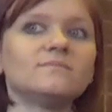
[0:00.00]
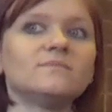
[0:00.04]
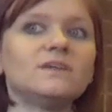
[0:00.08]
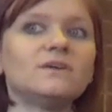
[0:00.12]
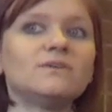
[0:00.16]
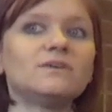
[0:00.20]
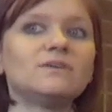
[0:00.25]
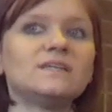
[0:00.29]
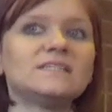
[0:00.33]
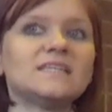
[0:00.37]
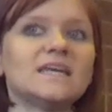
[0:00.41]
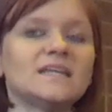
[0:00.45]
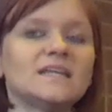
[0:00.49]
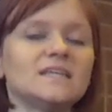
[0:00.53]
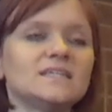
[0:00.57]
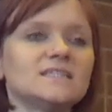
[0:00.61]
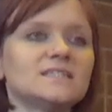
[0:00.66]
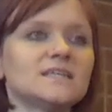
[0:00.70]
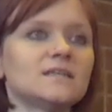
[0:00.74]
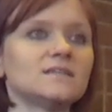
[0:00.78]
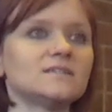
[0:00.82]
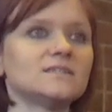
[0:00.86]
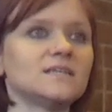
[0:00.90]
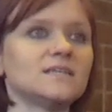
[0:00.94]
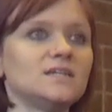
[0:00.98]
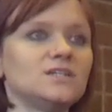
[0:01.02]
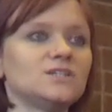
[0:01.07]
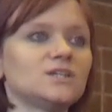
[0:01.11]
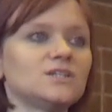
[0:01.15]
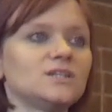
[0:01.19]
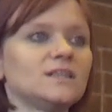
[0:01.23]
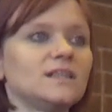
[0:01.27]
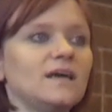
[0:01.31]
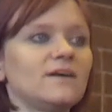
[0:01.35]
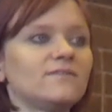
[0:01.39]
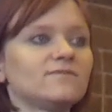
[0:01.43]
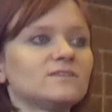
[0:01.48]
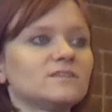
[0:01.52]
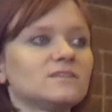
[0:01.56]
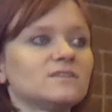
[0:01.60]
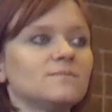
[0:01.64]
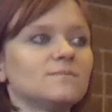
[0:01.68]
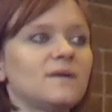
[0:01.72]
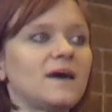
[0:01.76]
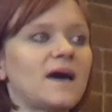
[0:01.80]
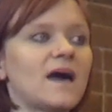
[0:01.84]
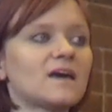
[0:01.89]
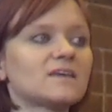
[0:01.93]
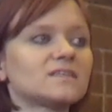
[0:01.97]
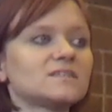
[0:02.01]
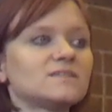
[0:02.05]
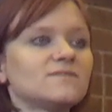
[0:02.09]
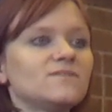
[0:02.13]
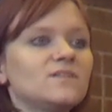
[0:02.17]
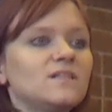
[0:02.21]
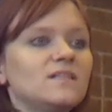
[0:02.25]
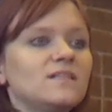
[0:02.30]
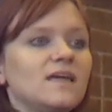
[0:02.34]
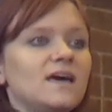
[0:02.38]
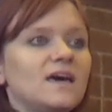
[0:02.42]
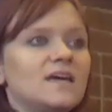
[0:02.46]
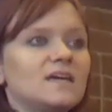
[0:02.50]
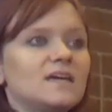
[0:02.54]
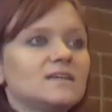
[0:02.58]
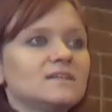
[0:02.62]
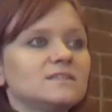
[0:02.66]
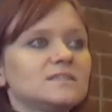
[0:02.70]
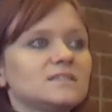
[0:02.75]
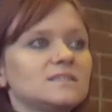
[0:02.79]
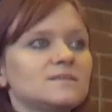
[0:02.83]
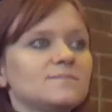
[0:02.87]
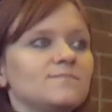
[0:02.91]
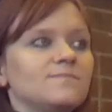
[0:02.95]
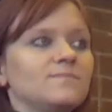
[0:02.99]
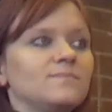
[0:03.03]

Notice any sensation left in the backs of the legs,